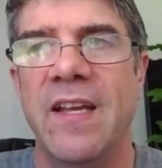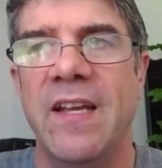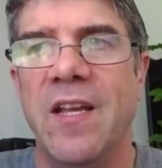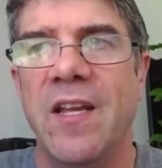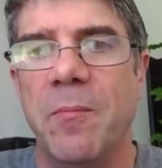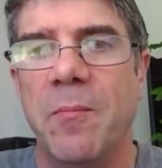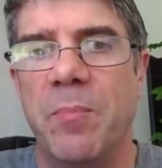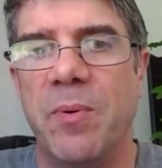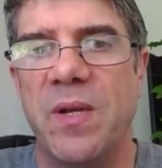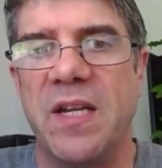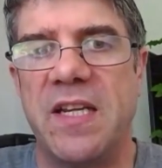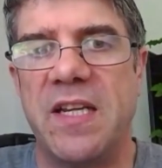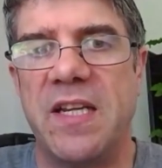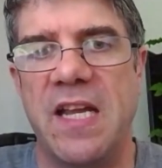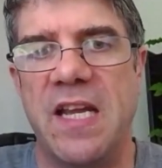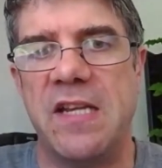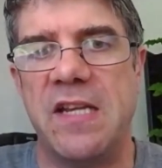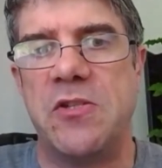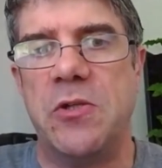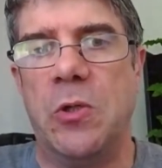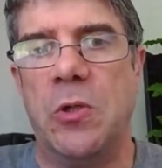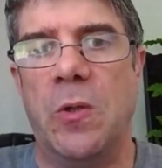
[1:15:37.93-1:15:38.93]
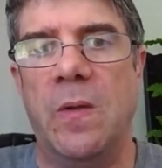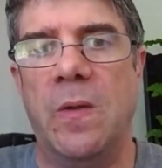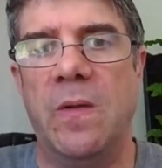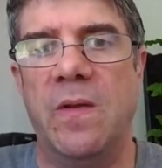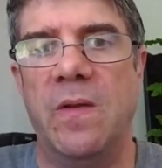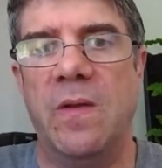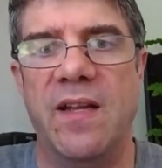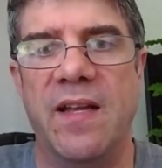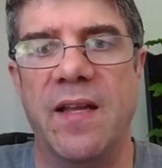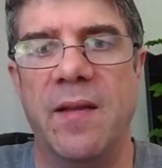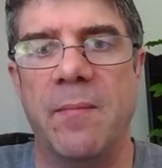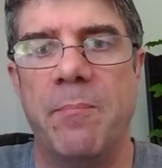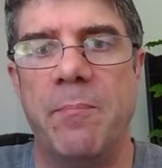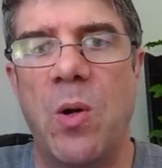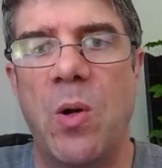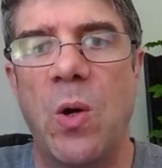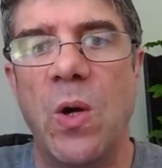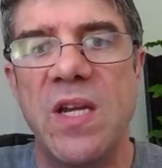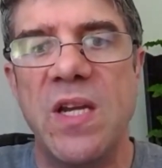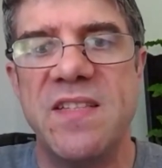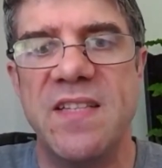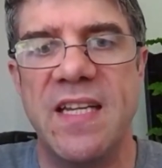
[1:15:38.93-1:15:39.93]
but occasional uh,
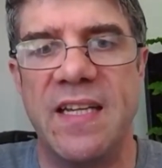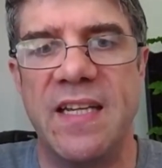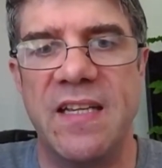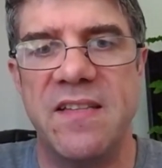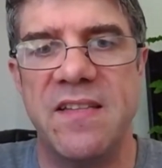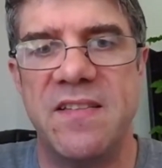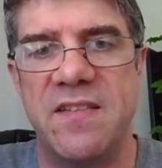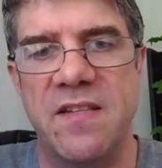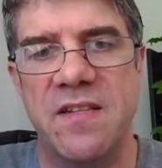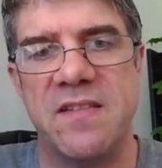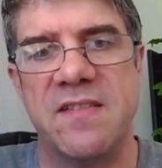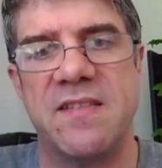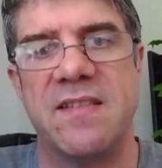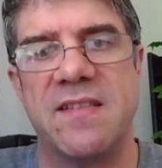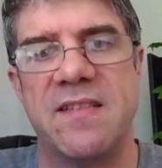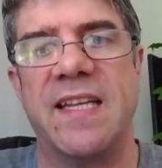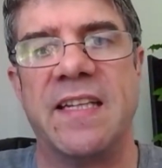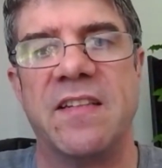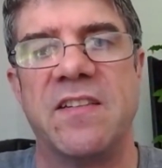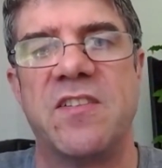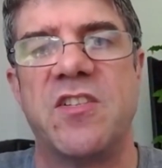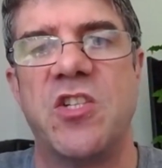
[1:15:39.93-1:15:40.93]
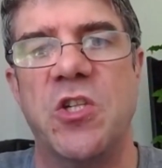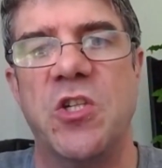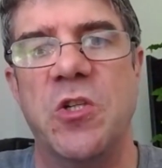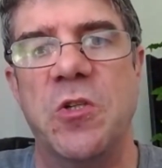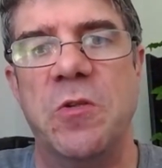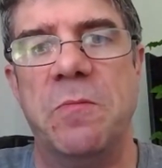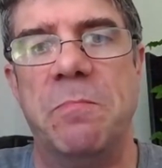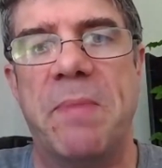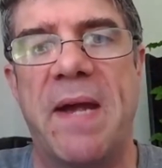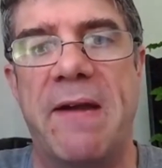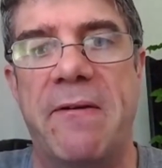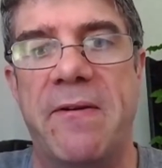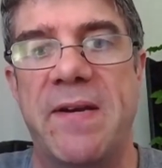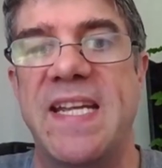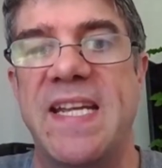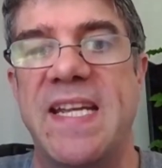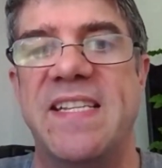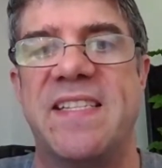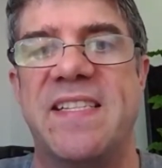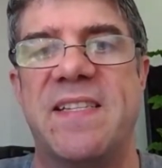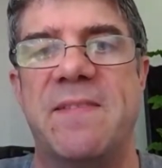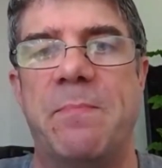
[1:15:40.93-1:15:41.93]
poisoning incidents linked to
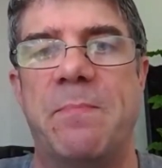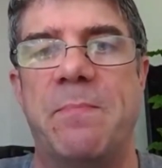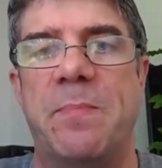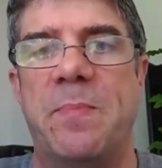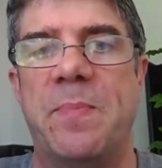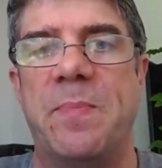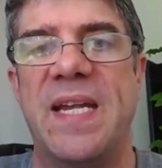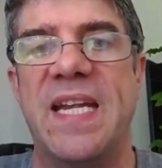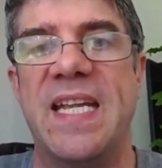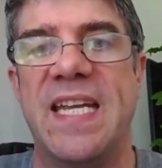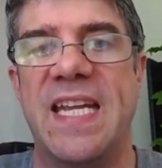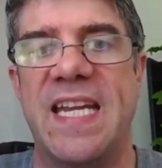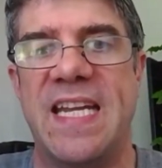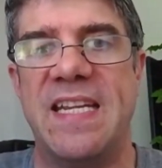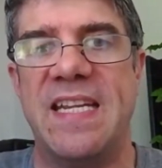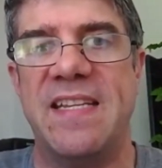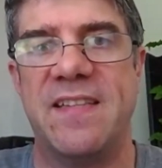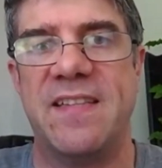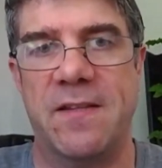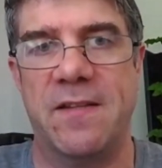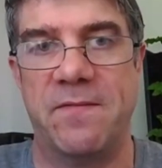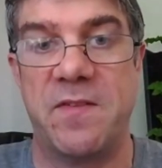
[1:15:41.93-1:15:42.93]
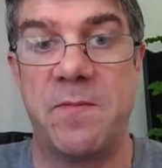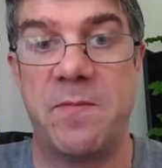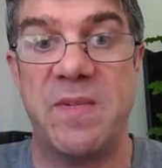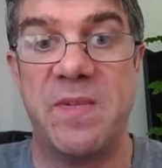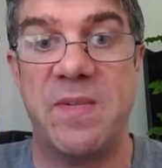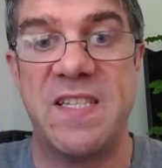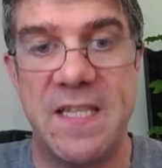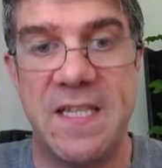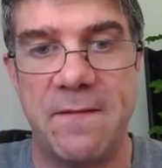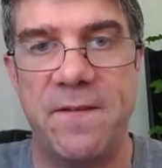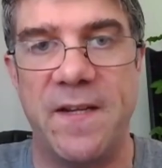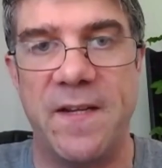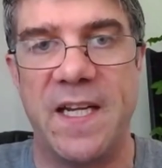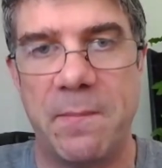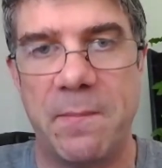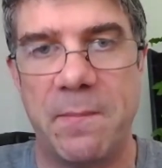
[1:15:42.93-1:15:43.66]
berries being eaten of specific